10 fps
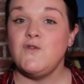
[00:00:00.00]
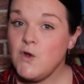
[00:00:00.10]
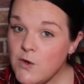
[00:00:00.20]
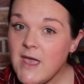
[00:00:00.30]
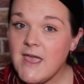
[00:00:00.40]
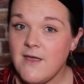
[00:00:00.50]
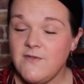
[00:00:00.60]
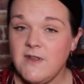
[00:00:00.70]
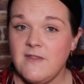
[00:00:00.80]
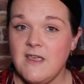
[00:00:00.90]
do get
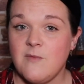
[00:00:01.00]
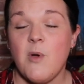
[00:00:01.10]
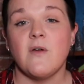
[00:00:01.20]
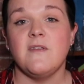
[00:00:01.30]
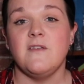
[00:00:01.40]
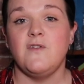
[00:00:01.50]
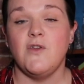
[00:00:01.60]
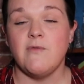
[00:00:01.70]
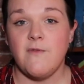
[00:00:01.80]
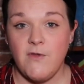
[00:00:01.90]
gifted these boxes
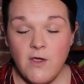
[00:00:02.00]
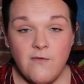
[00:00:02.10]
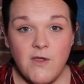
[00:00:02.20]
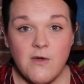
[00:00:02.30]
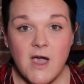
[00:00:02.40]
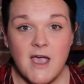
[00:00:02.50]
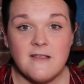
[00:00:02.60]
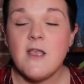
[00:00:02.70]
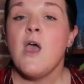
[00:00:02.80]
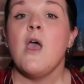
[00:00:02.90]
to review for you guys,